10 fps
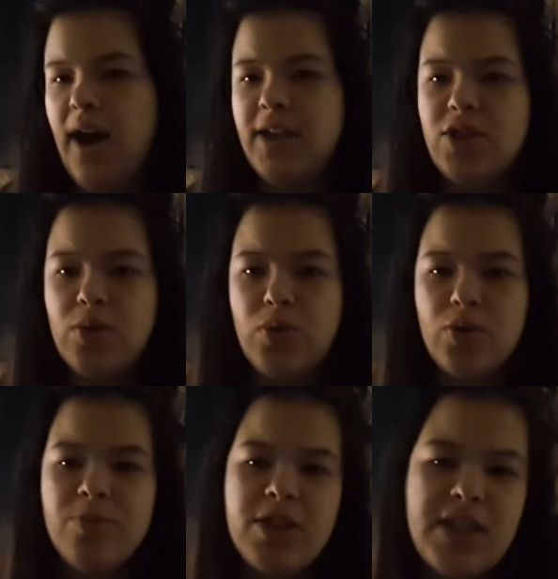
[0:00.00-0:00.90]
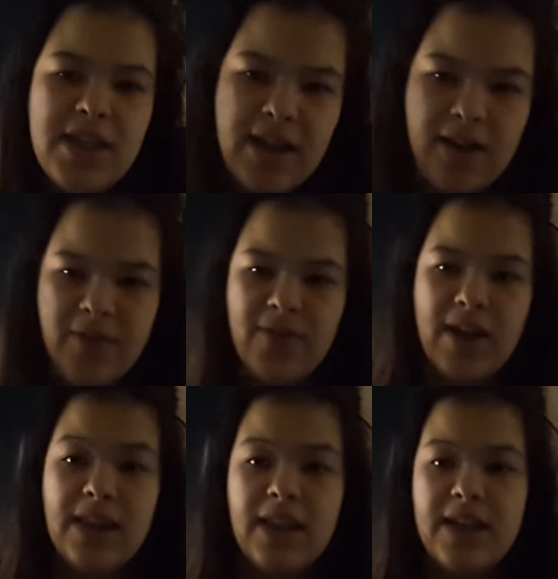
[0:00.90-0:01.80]
I don't normally DNF
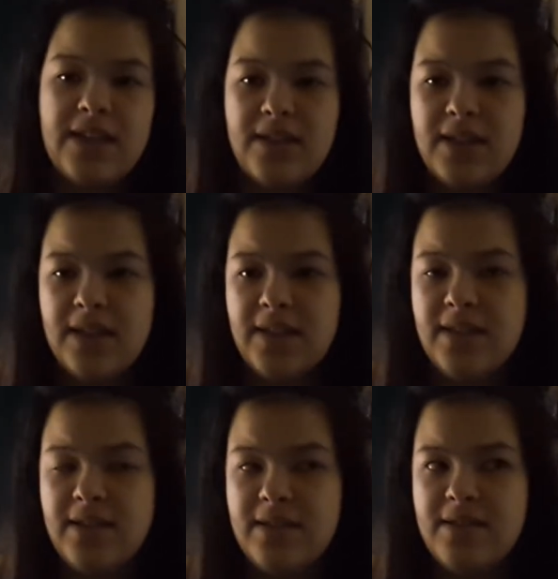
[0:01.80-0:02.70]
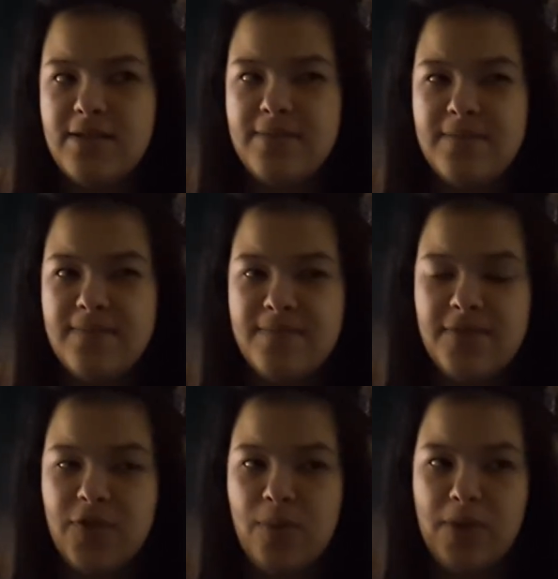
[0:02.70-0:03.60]
unless it's
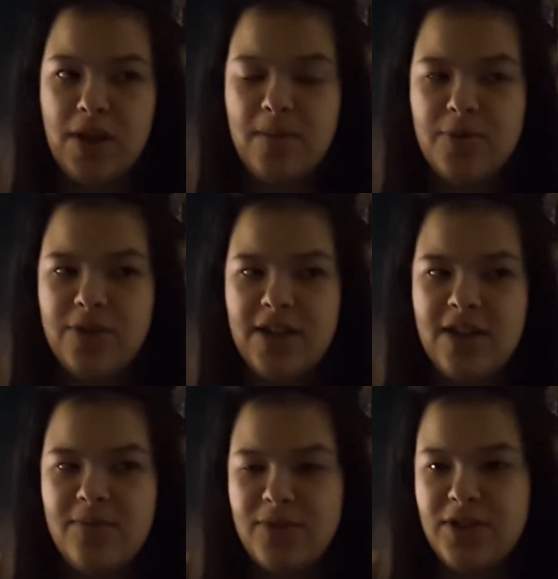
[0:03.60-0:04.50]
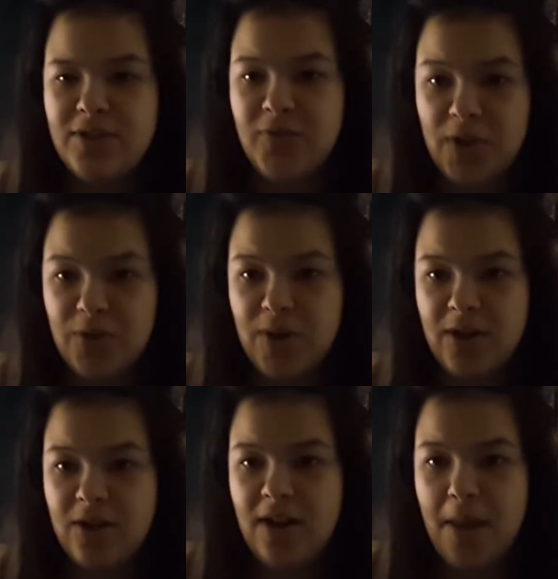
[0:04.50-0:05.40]
from the library, which is very
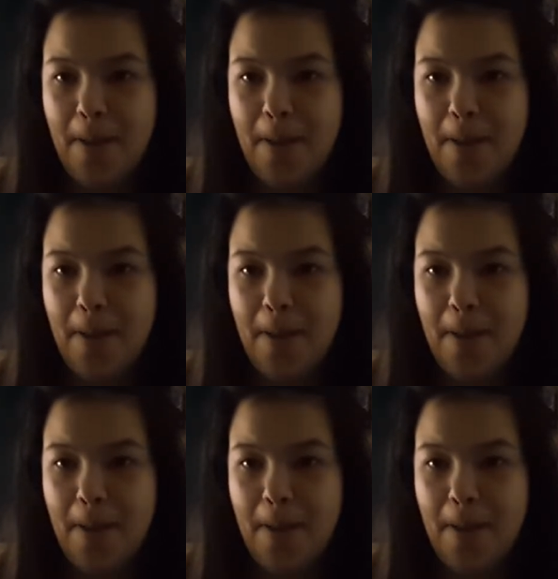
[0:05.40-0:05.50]
rare,